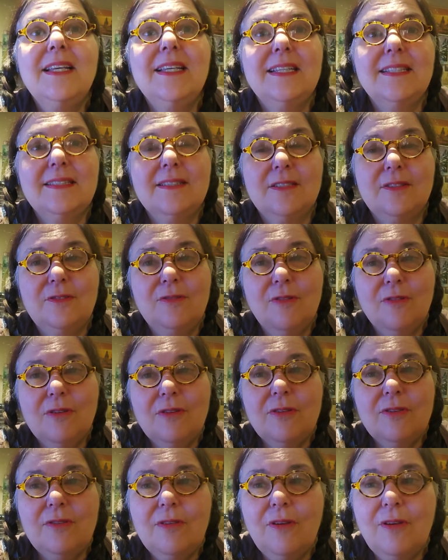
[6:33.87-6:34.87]
is the
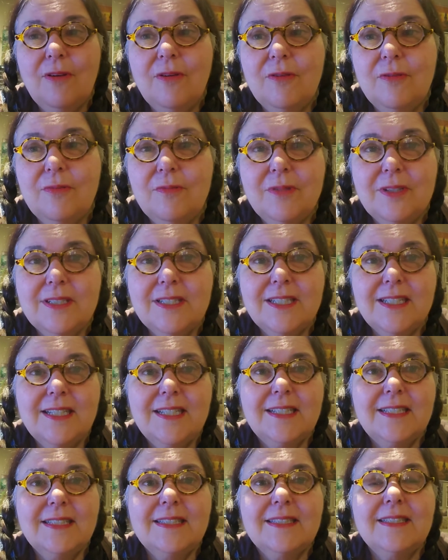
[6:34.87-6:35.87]
North Node, which
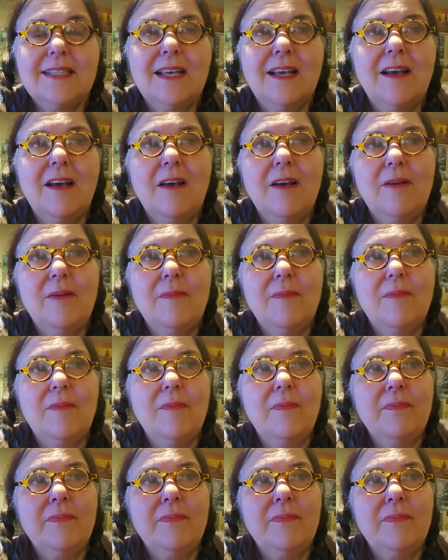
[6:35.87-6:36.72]
is a